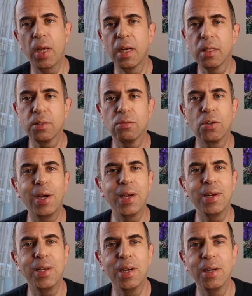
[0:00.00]
endless
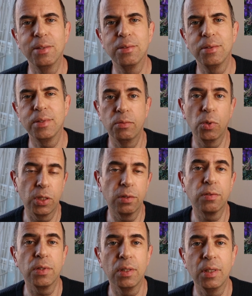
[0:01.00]
variety of
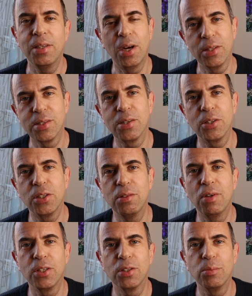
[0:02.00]
wonderful non-starchy
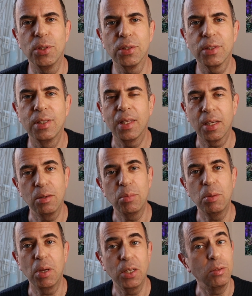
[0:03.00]
vegetables that can
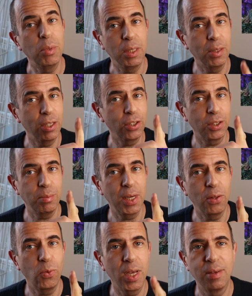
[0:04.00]
be made to be delicious, by
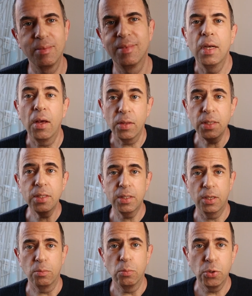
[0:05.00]
the way. Now, this is
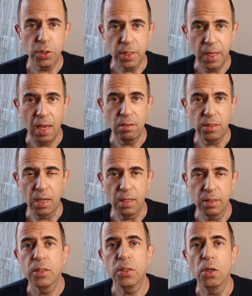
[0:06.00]
an important
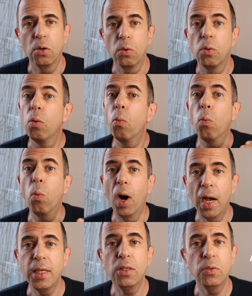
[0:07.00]
caveat. So
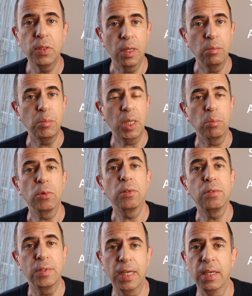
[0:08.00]
why do some people
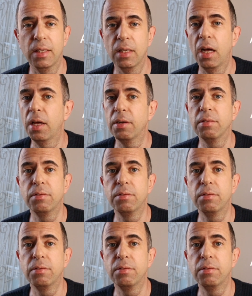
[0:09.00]
fail on a